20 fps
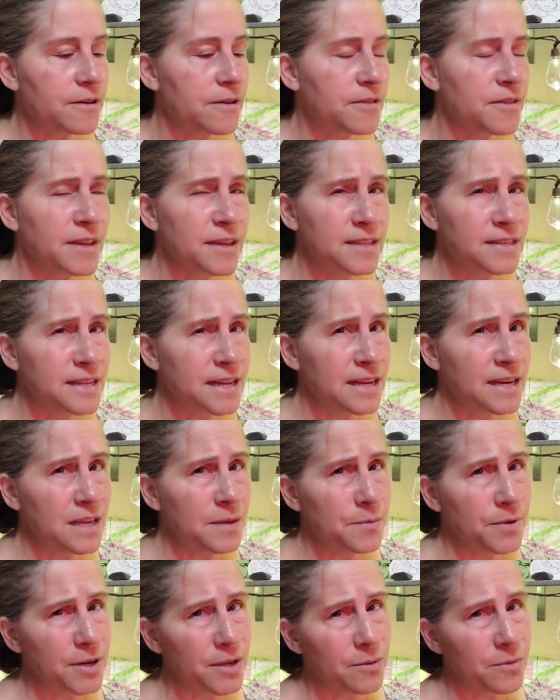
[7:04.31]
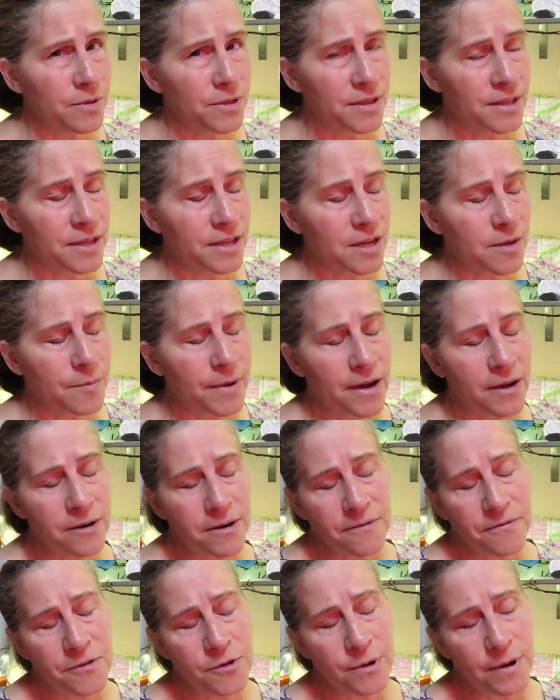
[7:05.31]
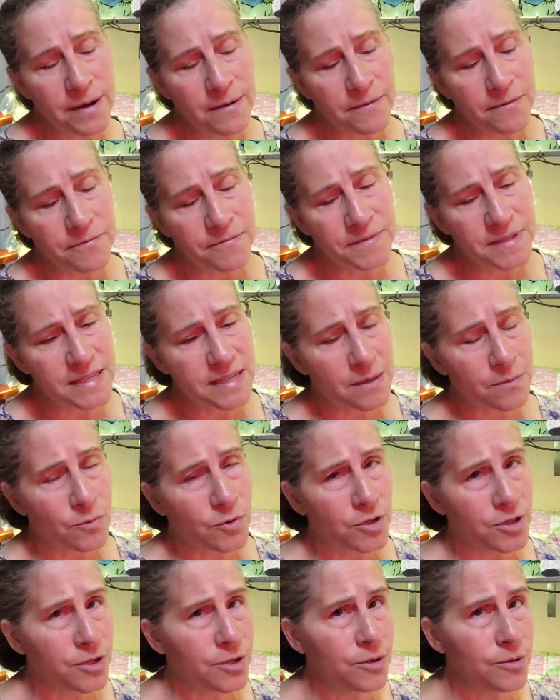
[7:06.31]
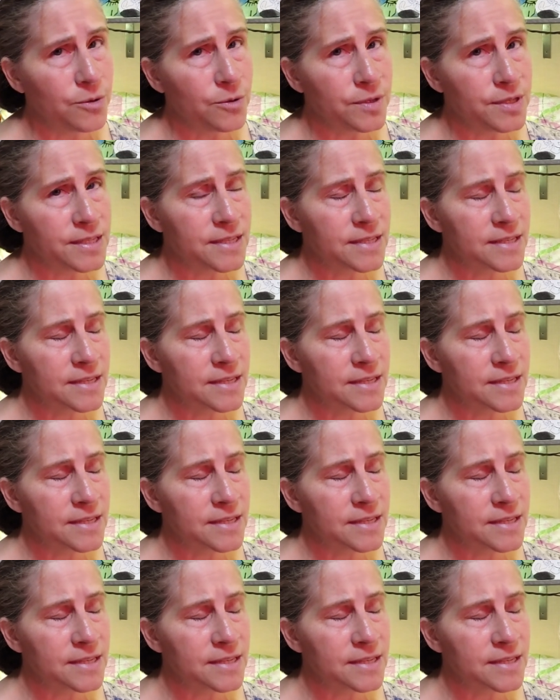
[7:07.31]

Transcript: are things anybody would think about if you have someone who